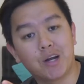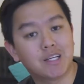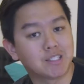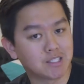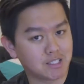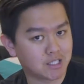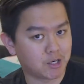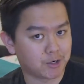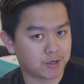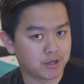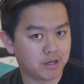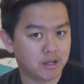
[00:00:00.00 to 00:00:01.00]
SD
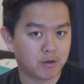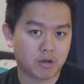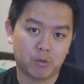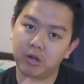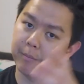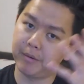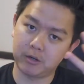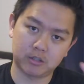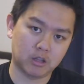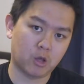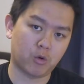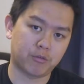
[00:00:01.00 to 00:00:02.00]
card compared to
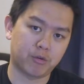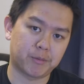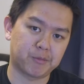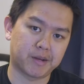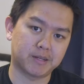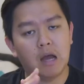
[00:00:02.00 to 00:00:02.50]
the lower frame rate.